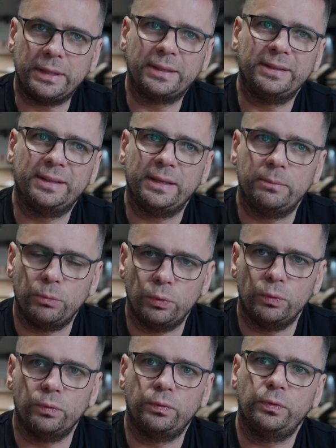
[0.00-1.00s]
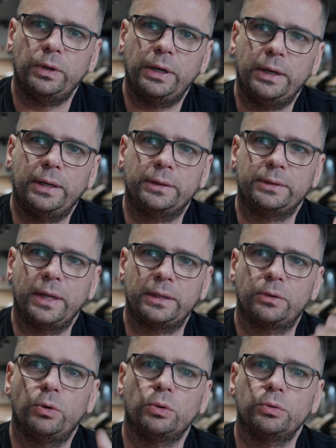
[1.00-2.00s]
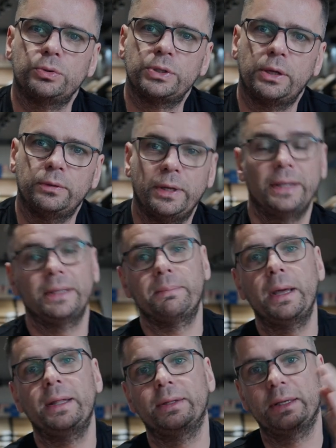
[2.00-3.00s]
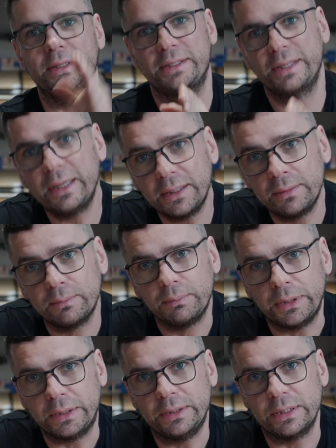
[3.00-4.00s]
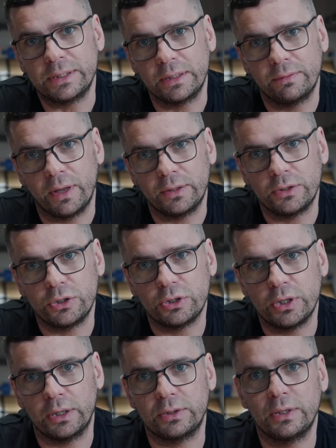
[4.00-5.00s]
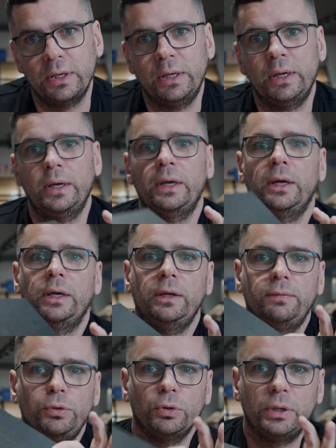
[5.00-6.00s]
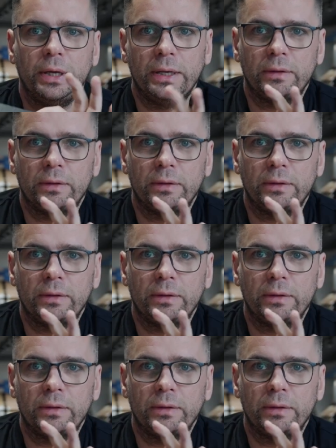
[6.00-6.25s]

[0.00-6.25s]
they move, and that hollow sound. And a second big disadvantage, that if you lay it